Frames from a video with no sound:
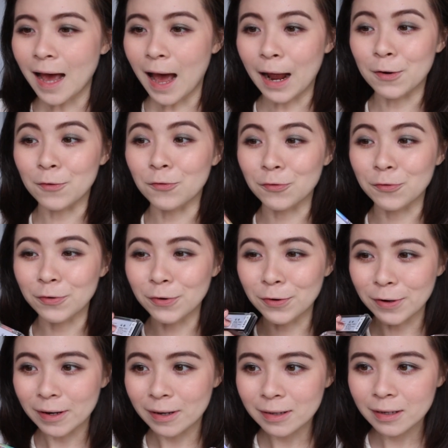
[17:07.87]
I
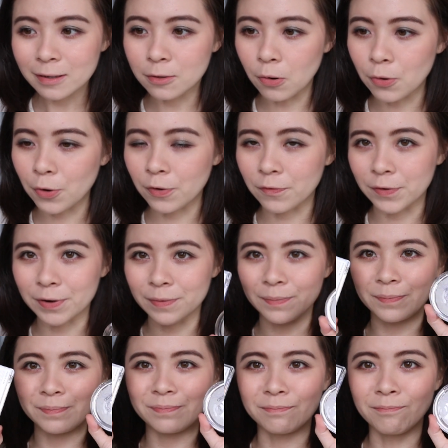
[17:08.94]
really don't know if I want
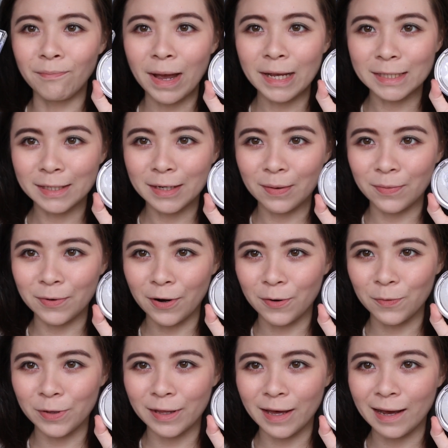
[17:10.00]
to mess it up or
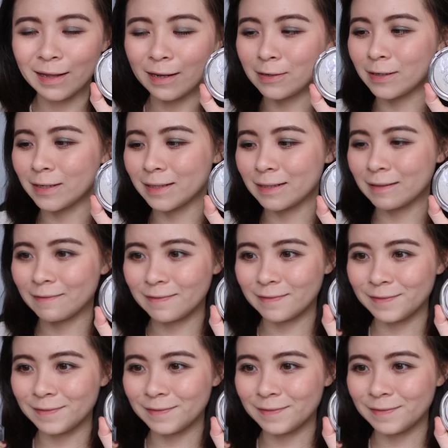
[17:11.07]
not with highlighters, so